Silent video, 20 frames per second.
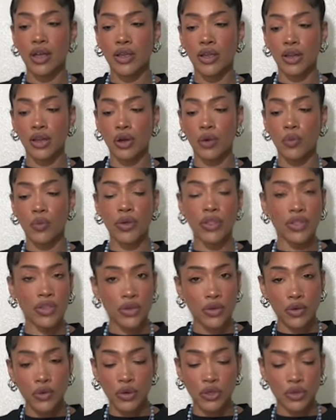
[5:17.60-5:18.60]
you know, with
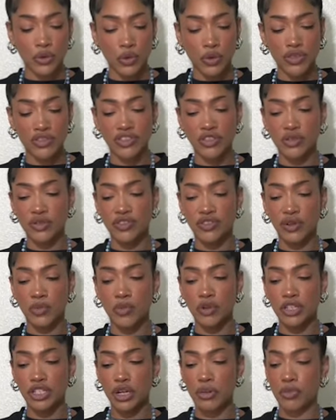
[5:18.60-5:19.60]
you or towards you in some way,
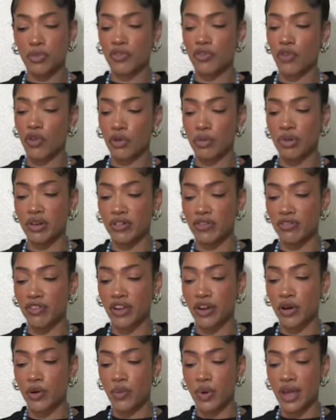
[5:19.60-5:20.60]
shape, or form in a
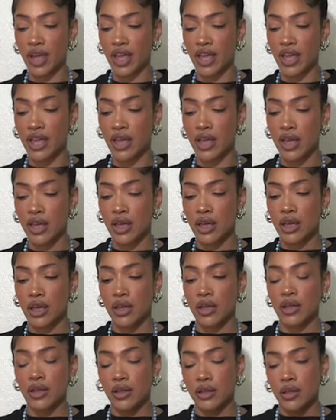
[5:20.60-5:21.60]
fair way
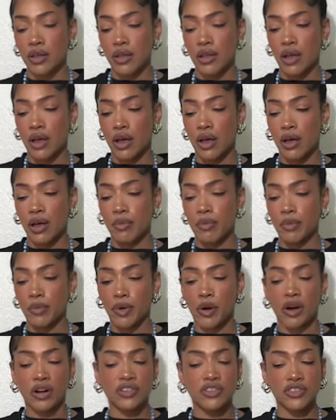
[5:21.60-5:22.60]
um, in
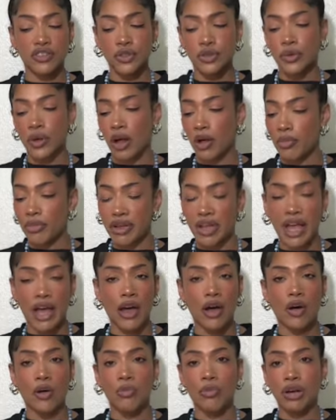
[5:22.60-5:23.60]
regards to helping
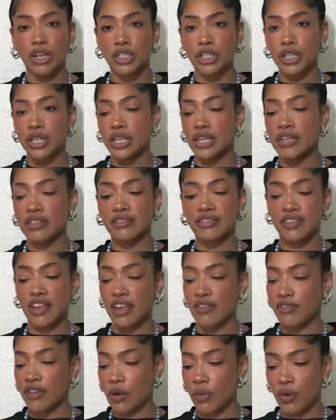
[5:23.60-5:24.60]
out, budgeting,
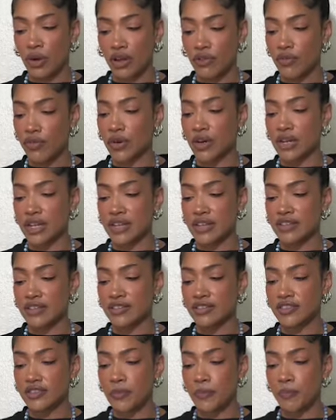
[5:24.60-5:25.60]
saving, whatever it
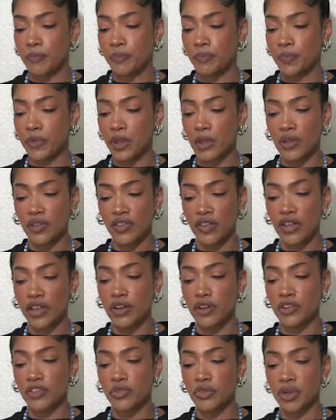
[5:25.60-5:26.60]
is. It looks like
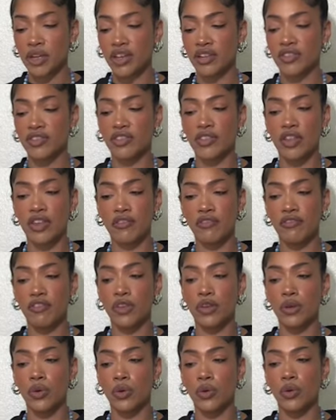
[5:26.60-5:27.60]
here it's because they
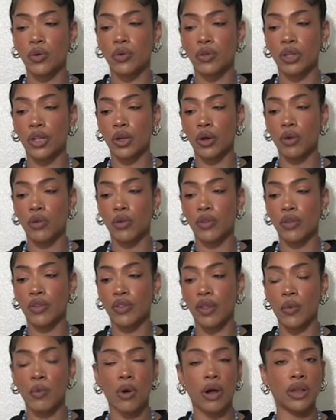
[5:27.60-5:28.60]
feel, you know, they
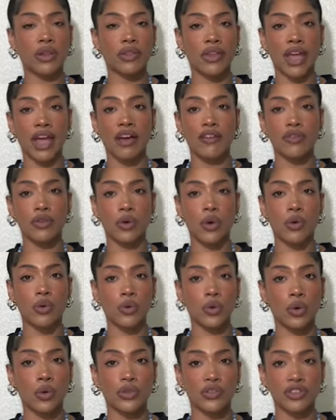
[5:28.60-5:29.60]
want, they have their own
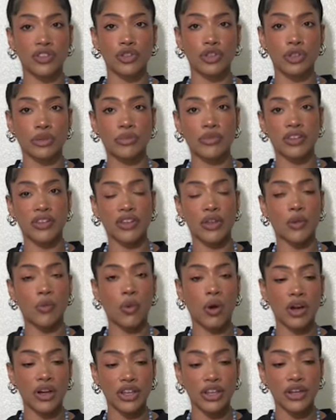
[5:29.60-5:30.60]
goals and dreams that they
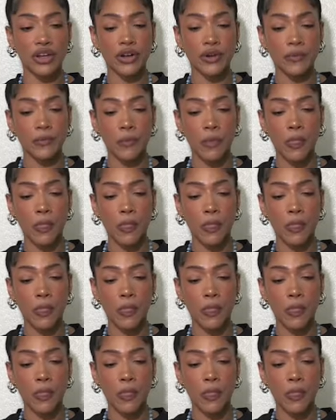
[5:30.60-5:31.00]
want here